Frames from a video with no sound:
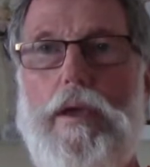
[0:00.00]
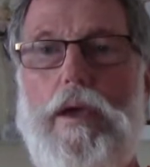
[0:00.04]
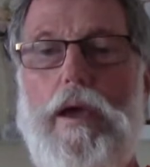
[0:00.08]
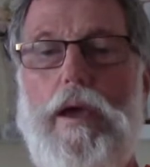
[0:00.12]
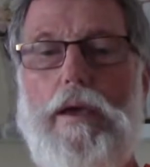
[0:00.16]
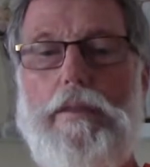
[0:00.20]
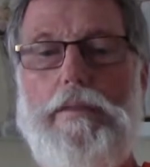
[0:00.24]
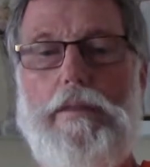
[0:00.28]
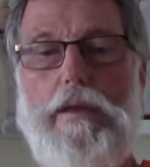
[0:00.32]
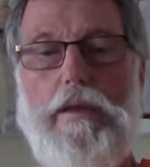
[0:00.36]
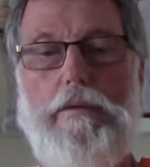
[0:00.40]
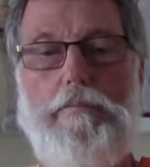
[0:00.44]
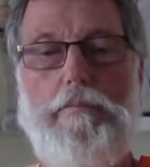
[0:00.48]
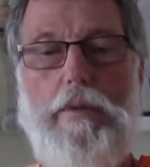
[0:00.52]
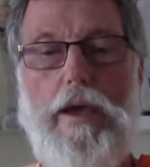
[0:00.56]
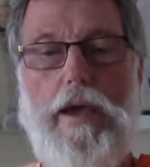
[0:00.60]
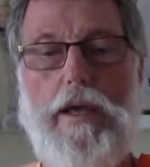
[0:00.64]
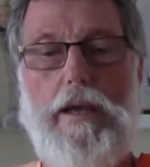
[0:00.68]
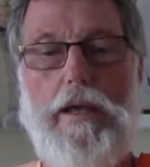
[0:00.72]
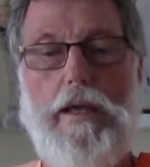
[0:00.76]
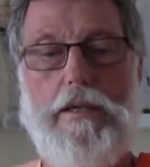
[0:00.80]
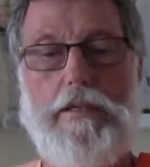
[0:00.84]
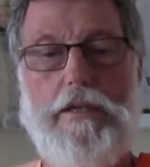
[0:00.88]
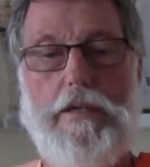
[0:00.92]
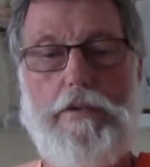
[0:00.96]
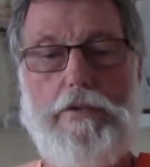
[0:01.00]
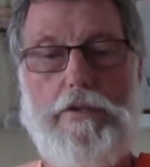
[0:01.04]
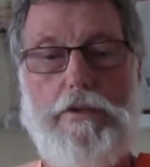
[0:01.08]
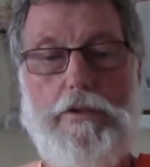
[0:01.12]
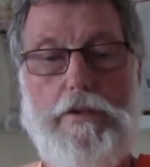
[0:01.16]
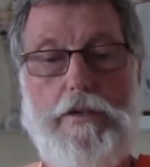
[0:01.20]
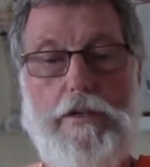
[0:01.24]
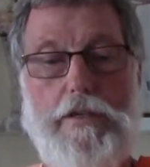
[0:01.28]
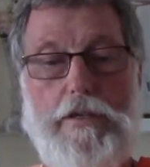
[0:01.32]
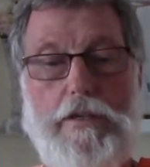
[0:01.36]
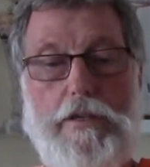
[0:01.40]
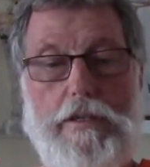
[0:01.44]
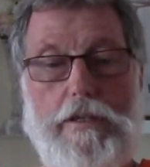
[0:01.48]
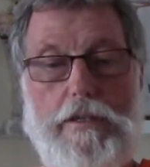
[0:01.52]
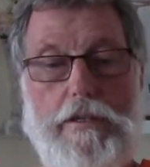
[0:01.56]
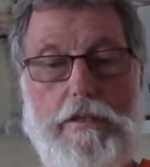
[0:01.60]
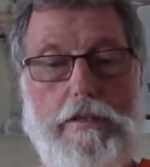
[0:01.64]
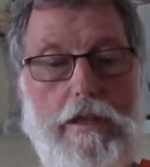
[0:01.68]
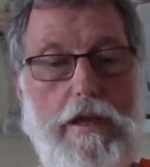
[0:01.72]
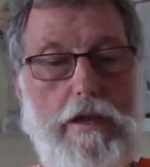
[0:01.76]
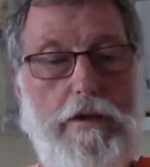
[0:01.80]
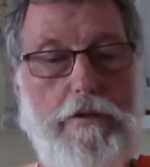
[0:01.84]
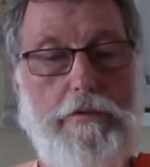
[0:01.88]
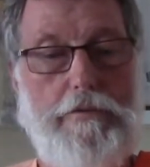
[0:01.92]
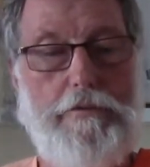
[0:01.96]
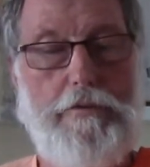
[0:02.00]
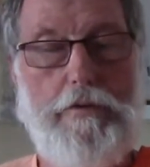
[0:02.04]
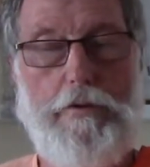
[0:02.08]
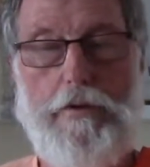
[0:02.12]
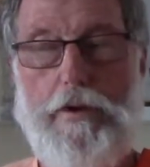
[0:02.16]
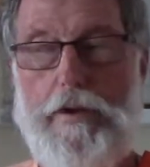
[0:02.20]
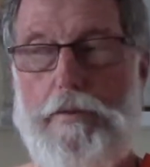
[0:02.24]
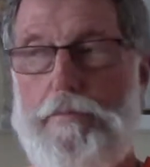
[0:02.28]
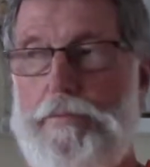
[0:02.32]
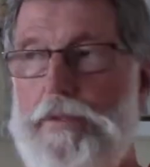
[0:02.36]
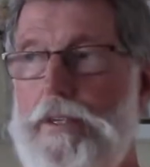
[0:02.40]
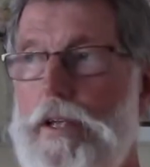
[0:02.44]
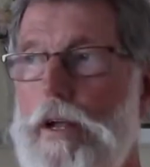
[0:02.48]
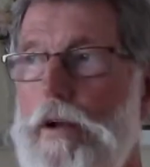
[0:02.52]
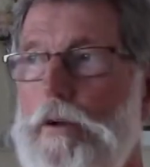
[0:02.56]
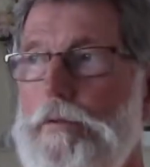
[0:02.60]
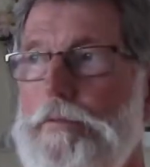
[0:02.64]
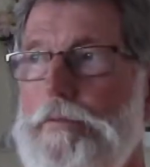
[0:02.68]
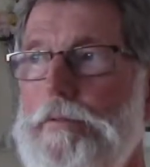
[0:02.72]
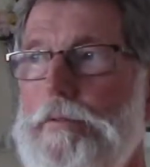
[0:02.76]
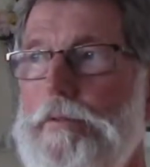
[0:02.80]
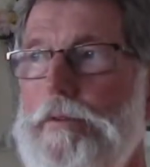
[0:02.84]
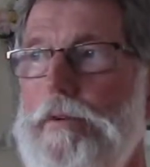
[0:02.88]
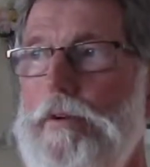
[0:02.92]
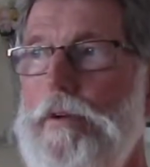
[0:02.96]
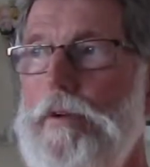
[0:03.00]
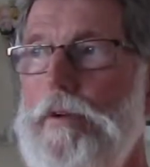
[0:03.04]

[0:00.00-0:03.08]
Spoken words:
And then man has asserted itself or himself